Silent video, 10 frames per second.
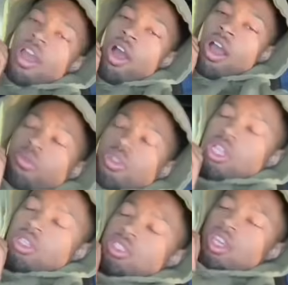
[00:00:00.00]
Now, I'm
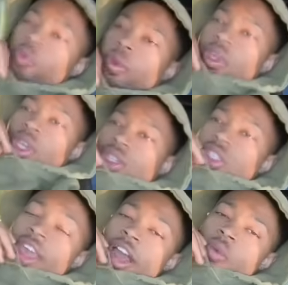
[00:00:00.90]
jealous that women
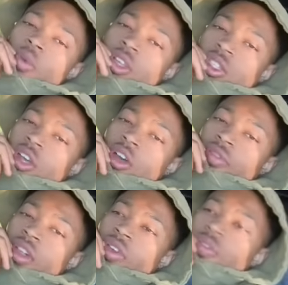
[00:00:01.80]
could say, I want a
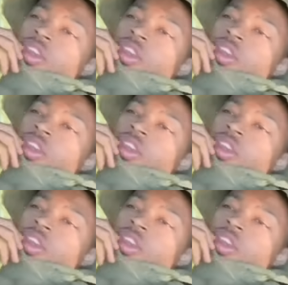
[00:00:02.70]
soft life,